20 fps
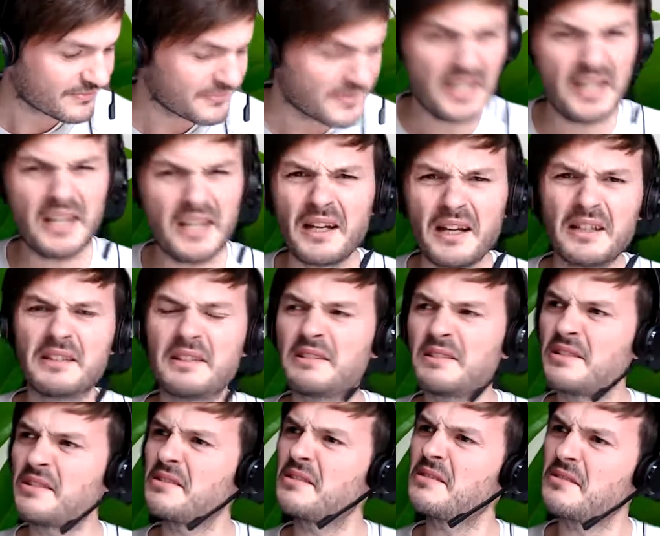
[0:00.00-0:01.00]
yeah
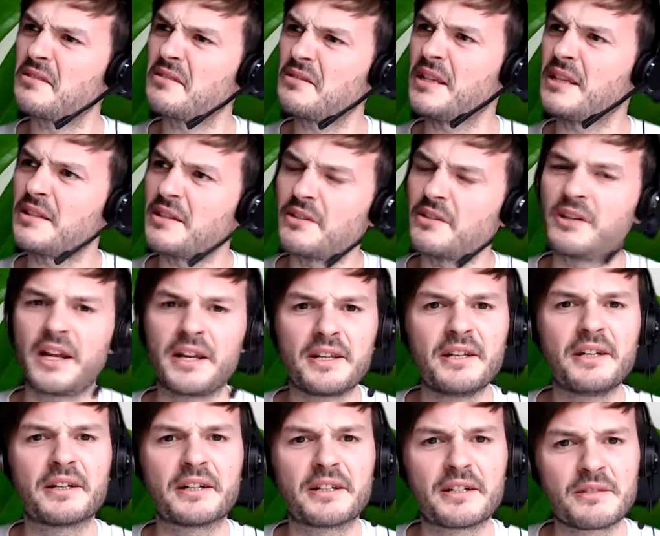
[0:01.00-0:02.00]
that's that's a good
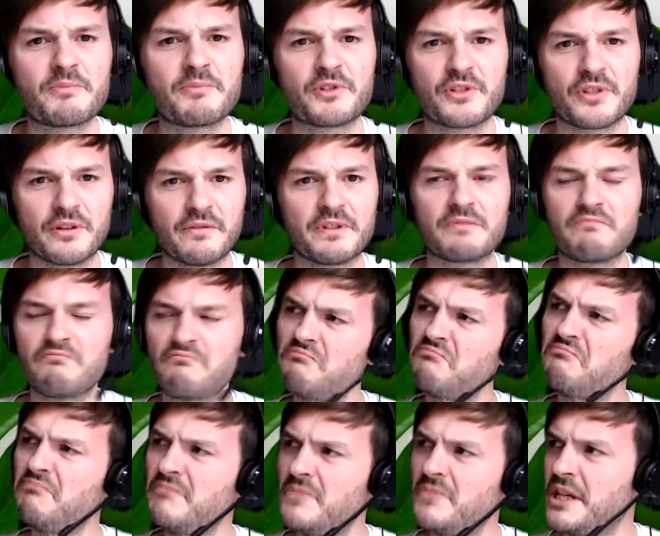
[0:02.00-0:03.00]
idea customer service
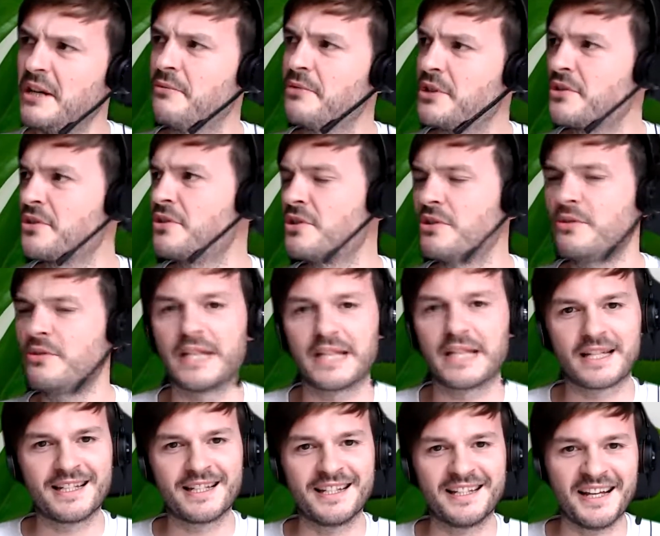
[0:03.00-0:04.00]
mm-hmm, yeah we should do
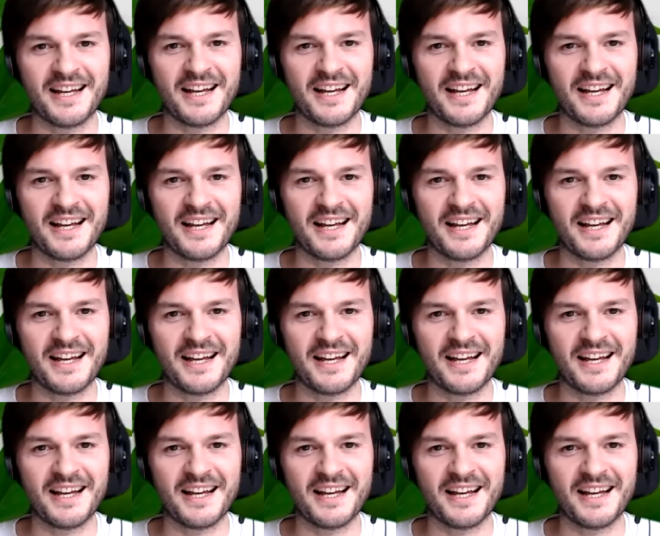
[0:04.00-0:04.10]
it